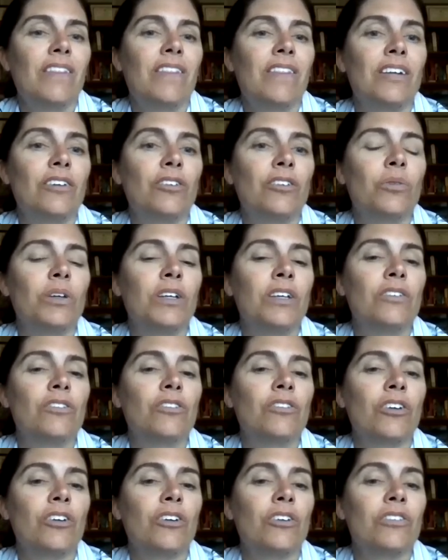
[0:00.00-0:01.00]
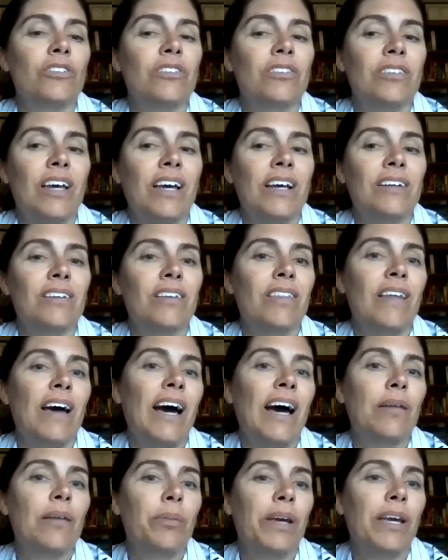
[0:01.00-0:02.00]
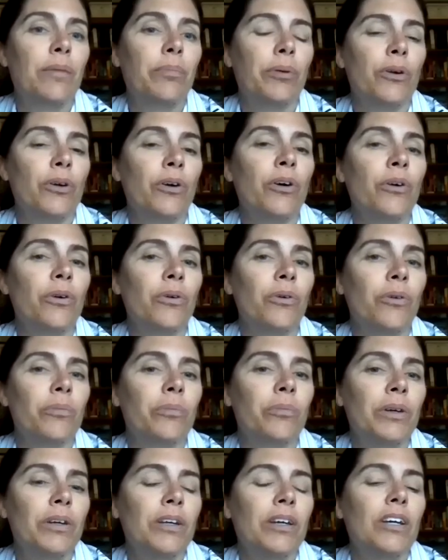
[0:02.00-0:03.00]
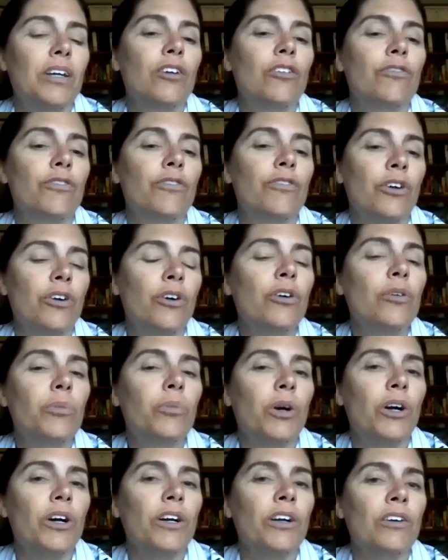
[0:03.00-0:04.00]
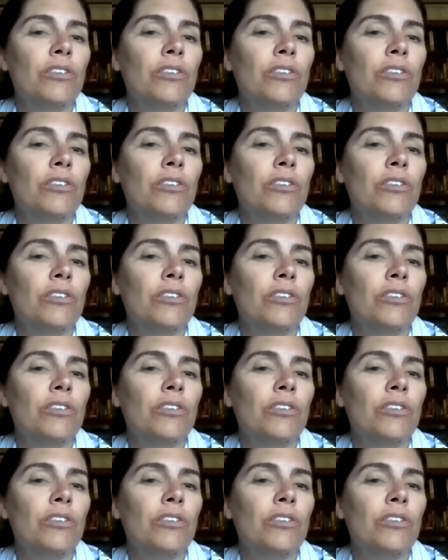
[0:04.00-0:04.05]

then you in turn send that paper home for homework.